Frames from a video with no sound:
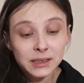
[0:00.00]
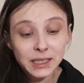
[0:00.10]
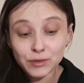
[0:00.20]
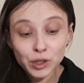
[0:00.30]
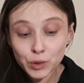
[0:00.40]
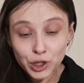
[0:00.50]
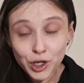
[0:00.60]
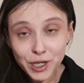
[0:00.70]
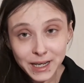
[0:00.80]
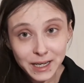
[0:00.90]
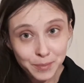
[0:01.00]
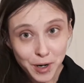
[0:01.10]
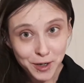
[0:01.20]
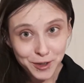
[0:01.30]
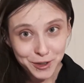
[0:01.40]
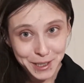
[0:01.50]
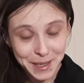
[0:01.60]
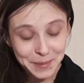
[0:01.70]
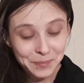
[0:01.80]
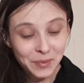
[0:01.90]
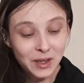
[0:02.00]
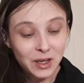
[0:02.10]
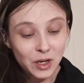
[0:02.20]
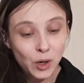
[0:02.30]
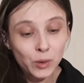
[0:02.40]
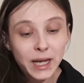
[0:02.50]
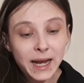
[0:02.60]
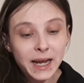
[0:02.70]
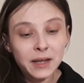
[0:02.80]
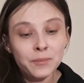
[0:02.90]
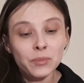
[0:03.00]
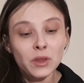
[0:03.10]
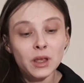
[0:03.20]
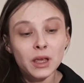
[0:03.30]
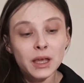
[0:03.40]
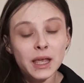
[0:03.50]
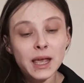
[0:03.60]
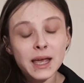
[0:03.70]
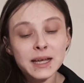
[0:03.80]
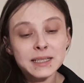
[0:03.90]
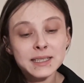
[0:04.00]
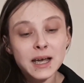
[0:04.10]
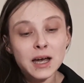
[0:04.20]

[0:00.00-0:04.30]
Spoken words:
even though you're already in a partnership, okay? And,